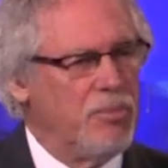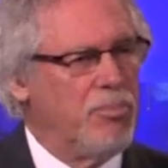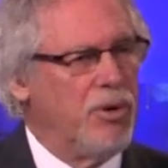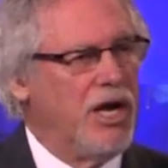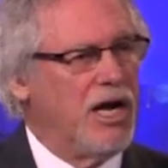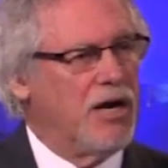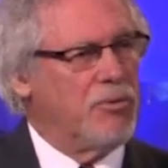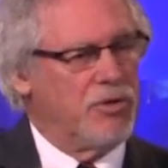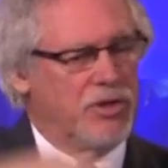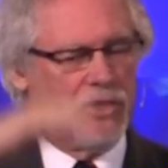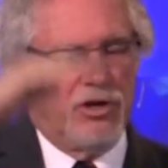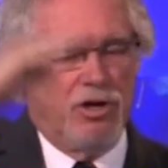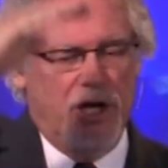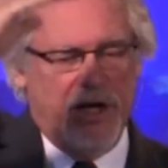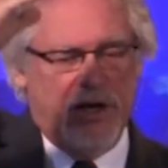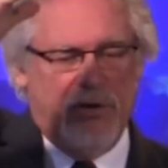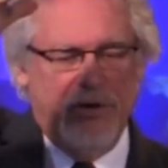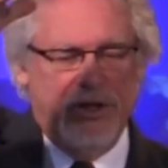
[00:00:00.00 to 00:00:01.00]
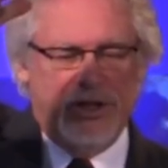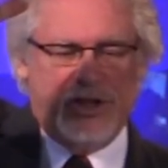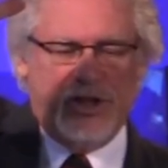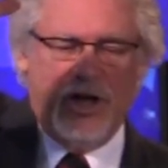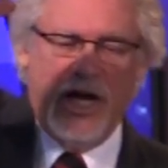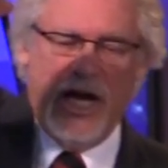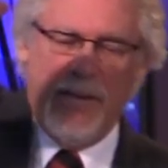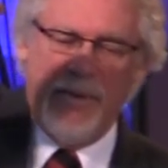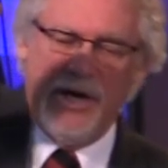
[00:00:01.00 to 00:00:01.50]
her back with a concrete
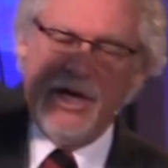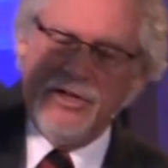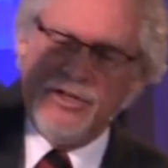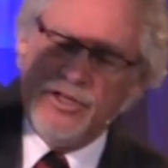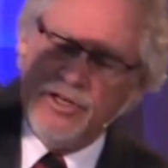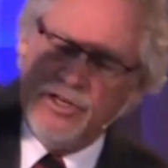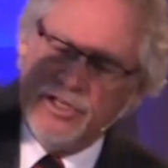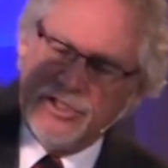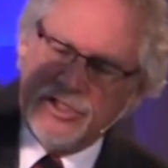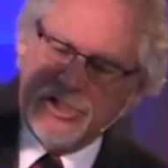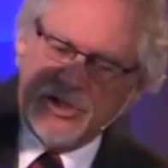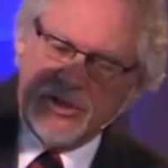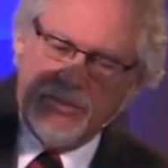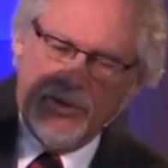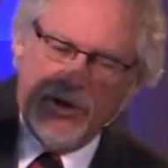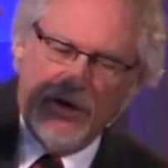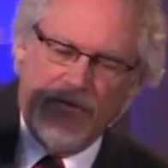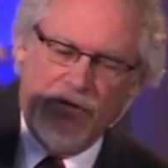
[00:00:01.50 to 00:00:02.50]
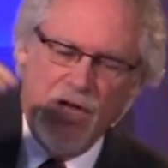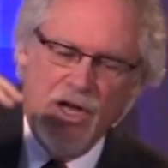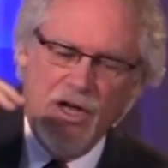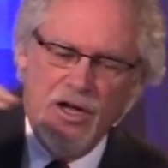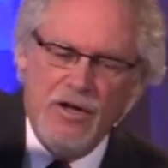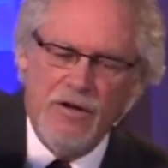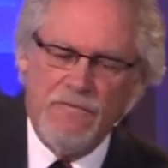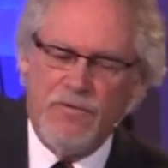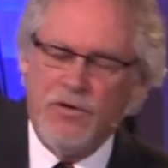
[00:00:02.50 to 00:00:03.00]
slab 18 inches above.
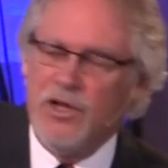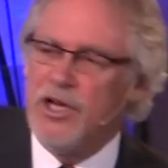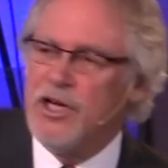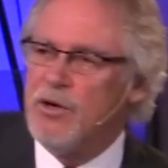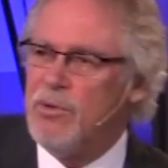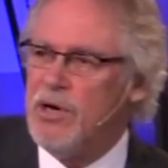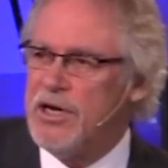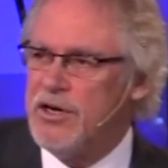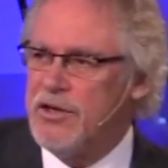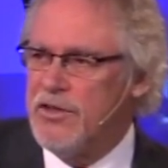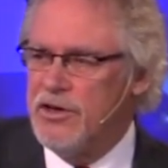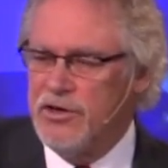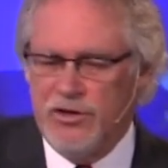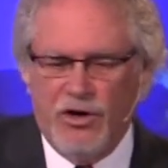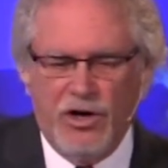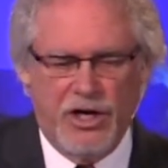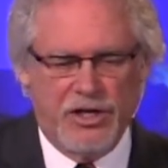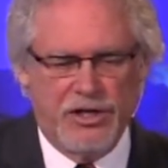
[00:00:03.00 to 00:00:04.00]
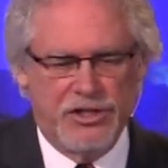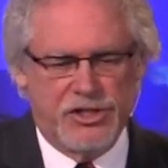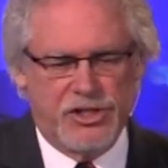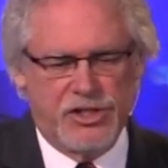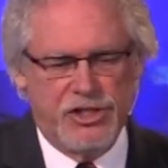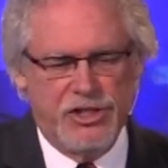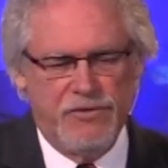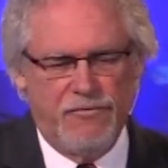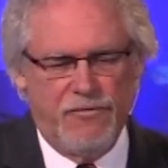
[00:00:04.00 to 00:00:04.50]
Feeling around in the
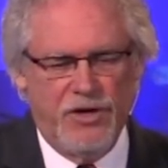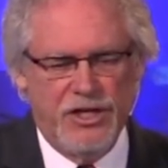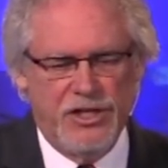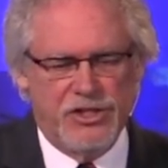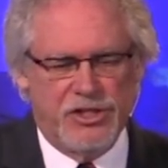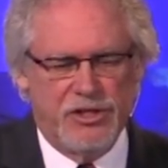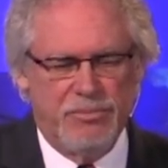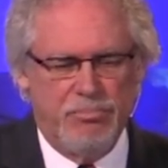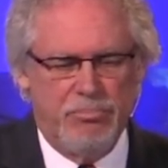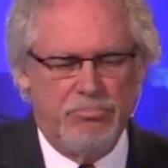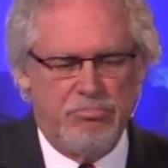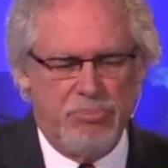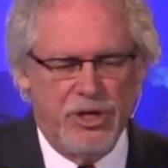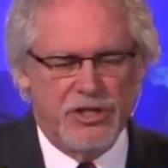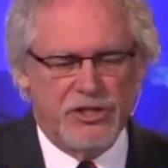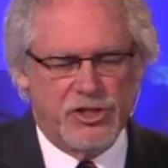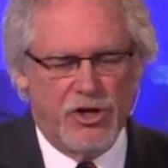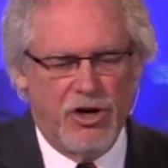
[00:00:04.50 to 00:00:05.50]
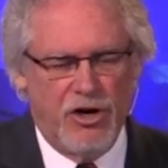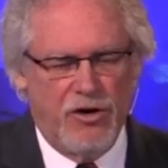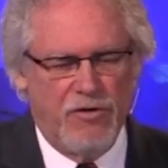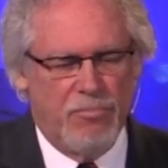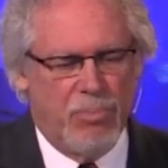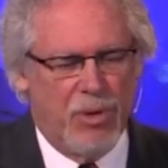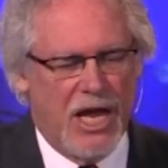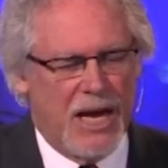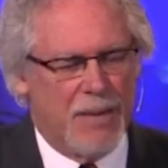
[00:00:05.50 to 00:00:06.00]
darkness, she finds a big jar
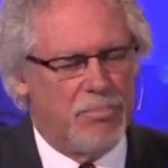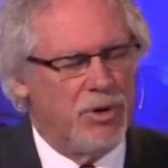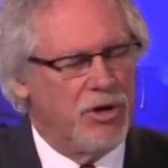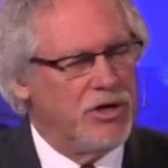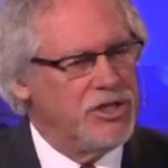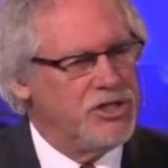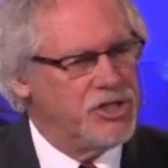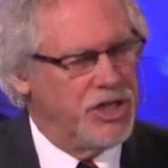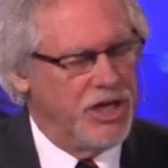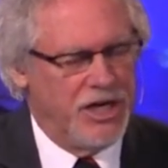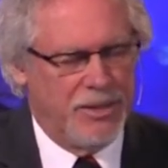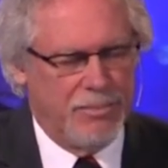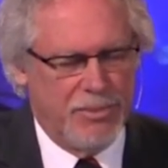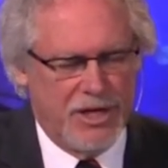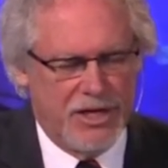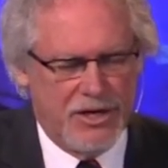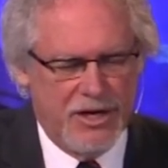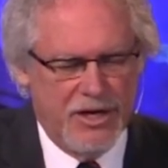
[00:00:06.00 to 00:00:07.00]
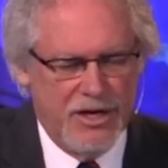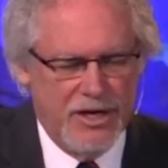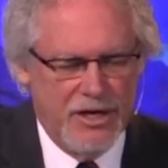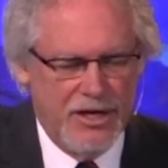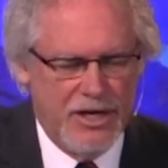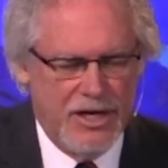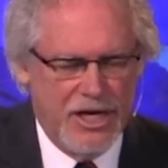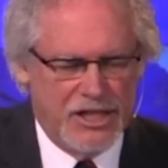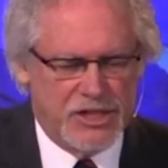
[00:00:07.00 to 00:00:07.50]
of blackberry jam that
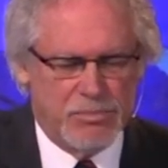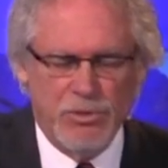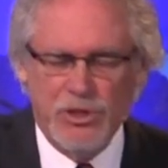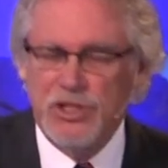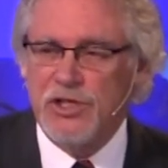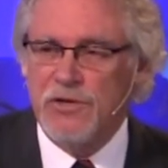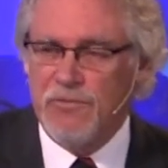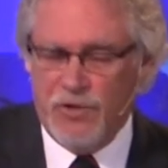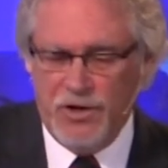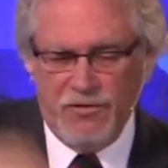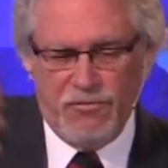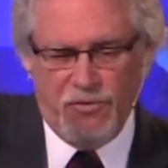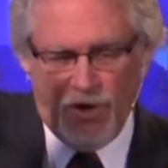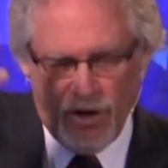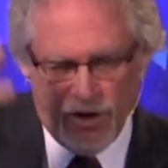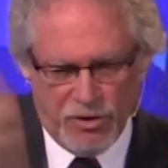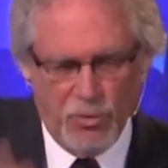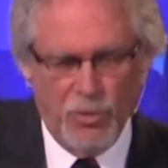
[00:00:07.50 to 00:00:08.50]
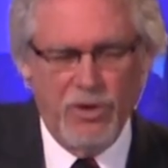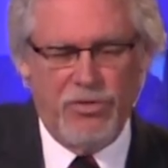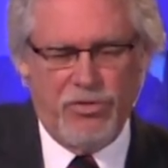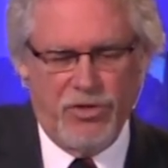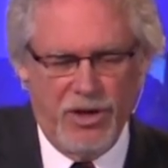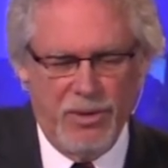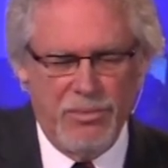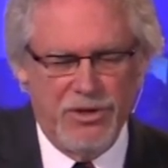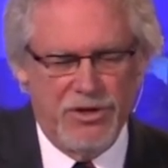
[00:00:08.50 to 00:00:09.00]
has mercifully fallen
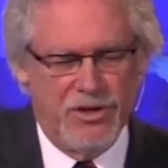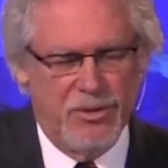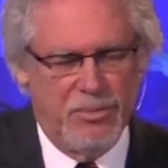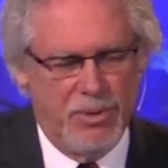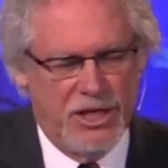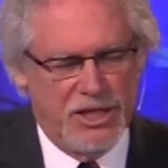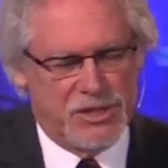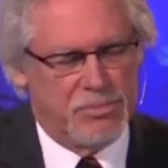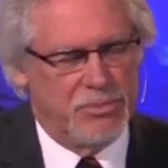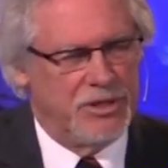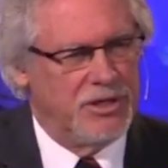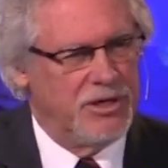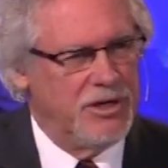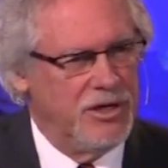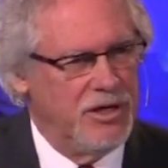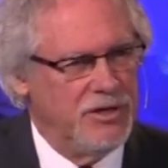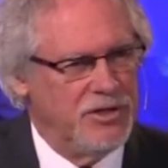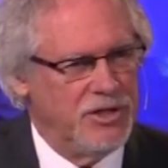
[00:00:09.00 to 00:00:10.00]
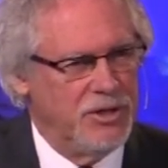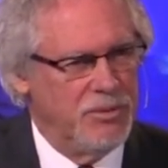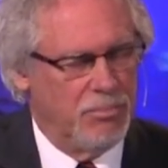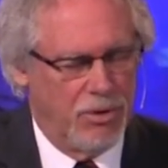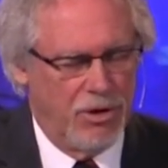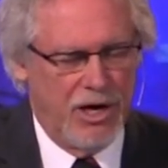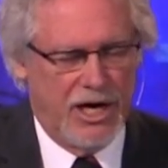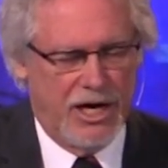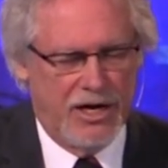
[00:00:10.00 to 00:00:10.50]
with them into the basement and didn't
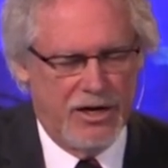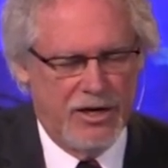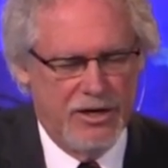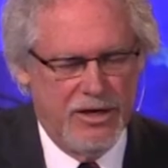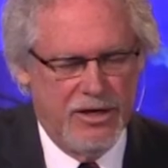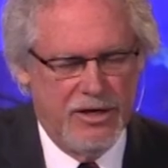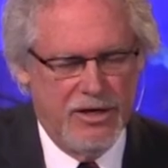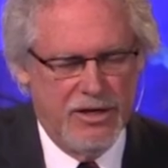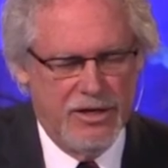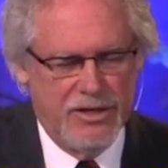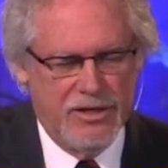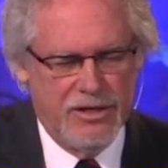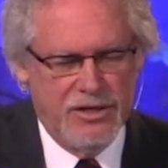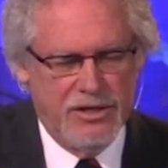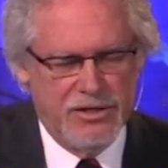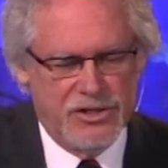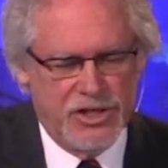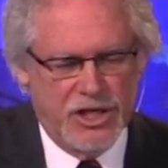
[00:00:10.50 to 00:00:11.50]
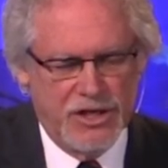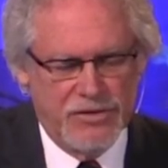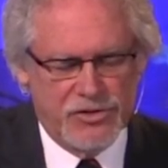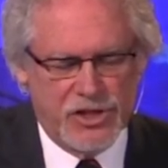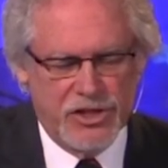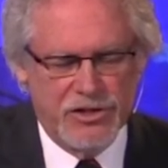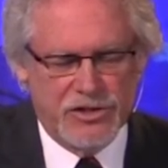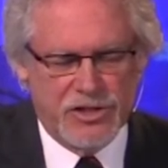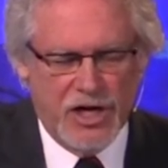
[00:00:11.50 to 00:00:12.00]
break. She
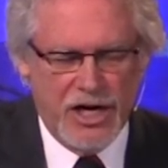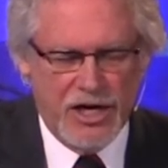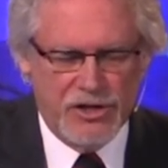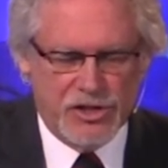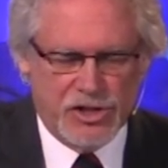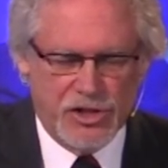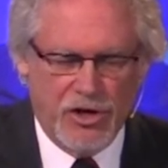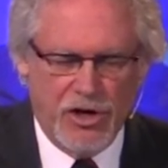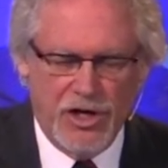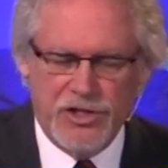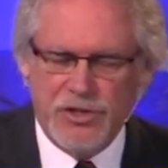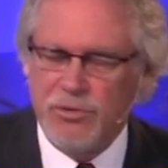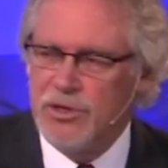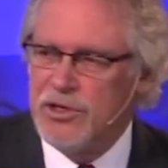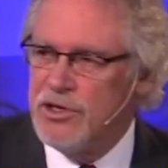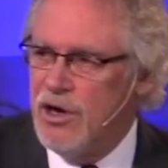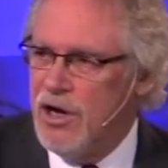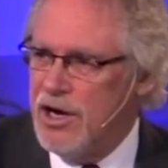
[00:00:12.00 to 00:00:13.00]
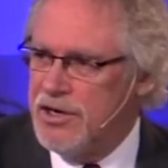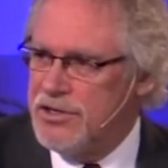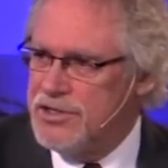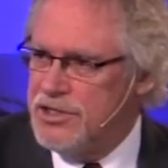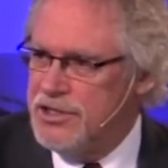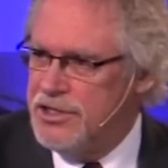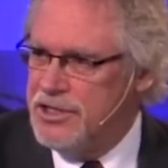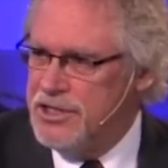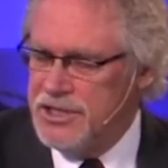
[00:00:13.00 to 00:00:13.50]
gives the entire jar to her daughter
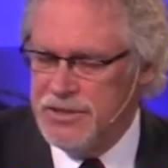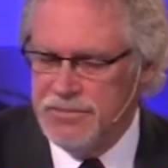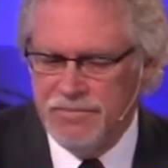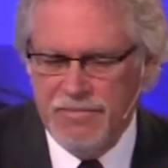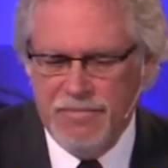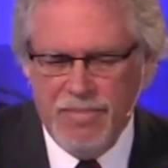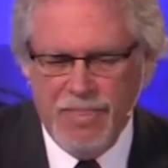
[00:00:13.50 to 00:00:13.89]
to eat,